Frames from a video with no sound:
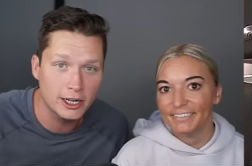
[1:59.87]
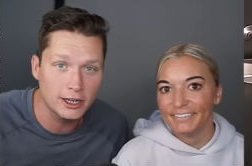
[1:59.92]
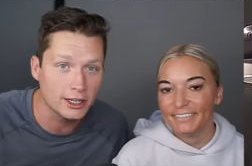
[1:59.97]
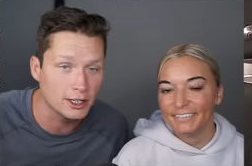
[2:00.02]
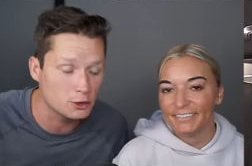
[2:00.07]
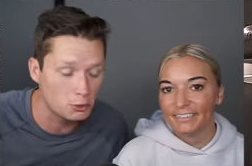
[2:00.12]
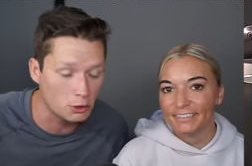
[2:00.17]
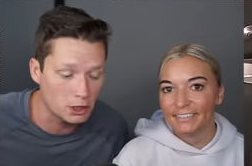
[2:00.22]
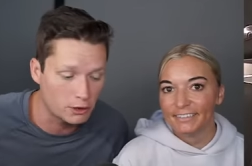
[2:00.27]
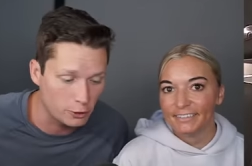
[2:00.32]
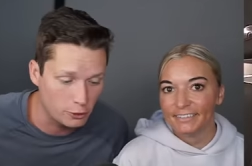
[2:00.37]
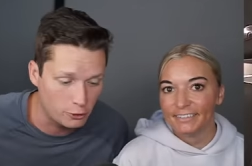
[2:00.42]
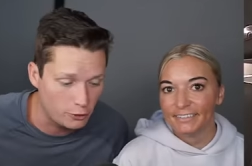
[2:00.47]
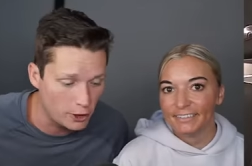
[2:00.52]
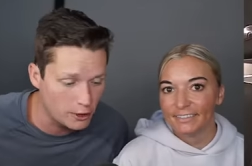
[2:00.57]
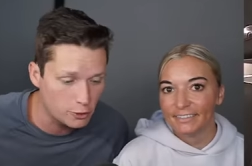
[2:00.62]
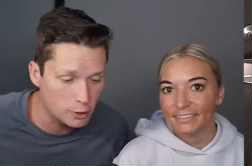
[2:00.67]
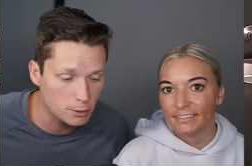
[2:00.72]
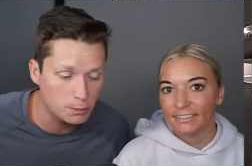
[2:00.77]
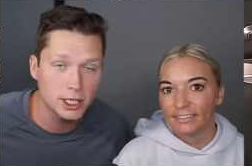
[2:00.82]
Speaker 1: It's one of her
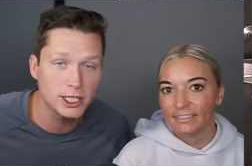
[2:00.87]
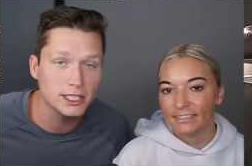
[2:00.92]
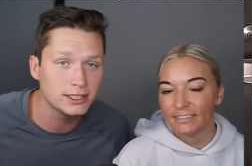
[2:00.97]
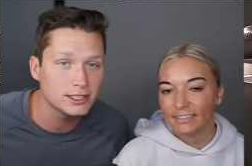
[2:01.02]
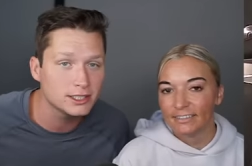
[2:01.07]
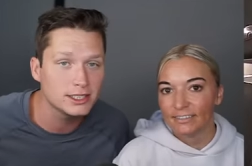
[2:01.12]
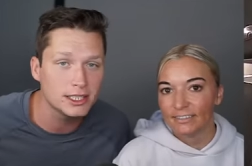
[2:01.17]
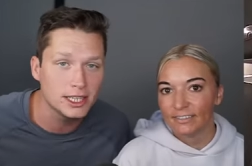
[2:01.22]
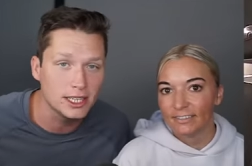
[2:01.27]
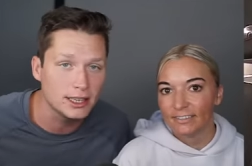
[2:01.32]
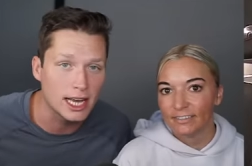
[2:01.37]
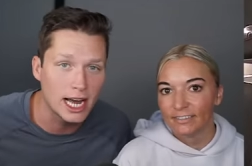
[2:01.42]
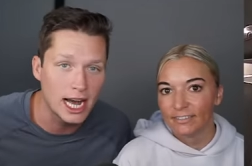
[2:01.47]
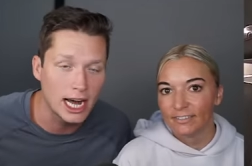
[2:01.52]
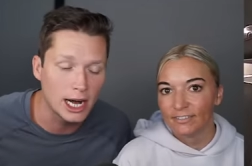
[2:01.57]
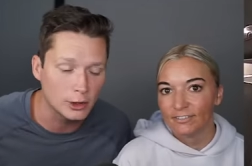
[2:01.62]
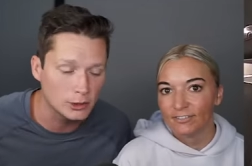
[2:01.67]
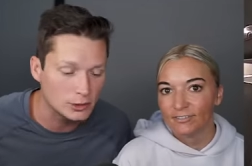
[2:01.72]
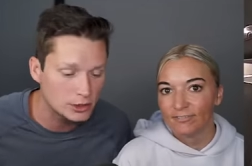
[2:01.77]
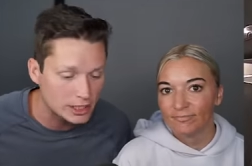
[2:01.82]
favorite places in the house,